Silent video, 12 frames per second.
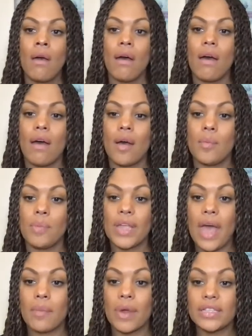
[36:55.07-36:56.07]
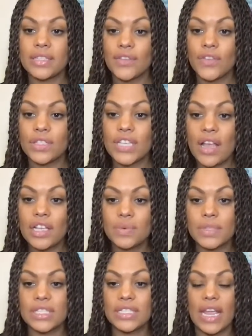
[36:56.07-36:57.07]
but yeah, Bryson, if you'll tell us
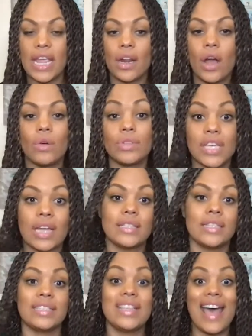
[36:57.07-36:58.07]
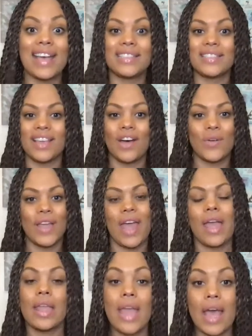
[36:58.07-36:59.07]
what state, Texas. Yes.
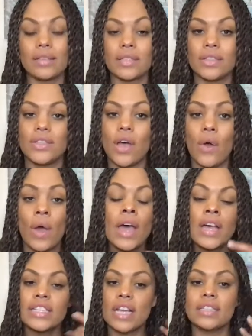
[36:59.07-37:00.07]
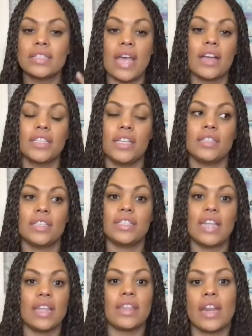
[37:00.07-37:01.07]
Okay. Yes. So Texas actually is a
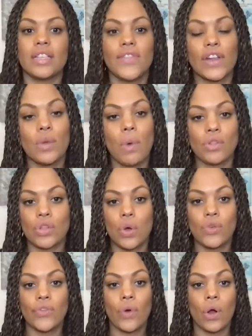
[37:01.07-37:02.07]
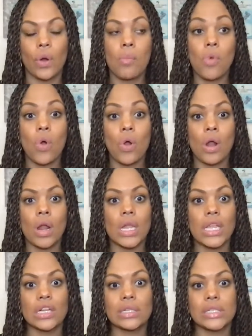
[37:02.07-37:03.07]
state that is very well known for more
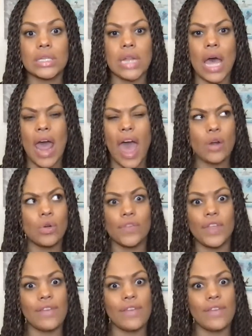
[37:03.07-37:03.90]
years than not. I don't know if they've